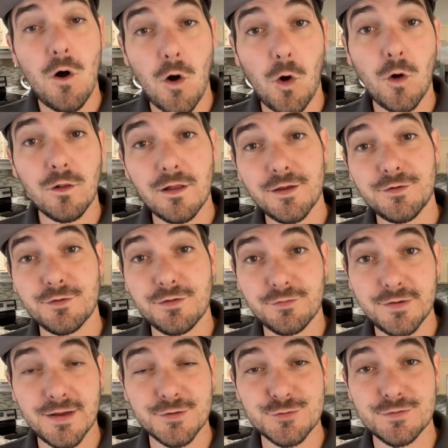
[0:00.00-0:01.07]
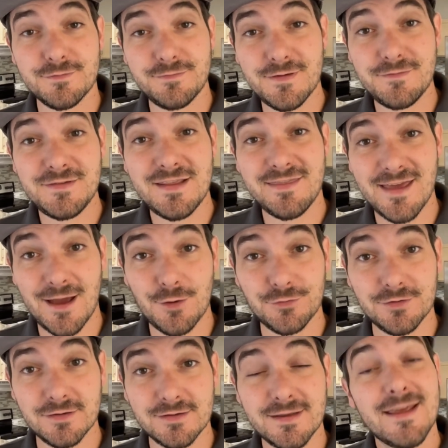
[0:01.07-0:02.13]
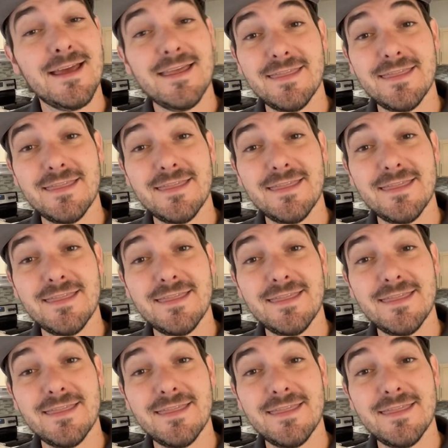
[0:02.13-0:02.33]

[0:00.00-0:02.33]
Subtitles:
all under $350,000.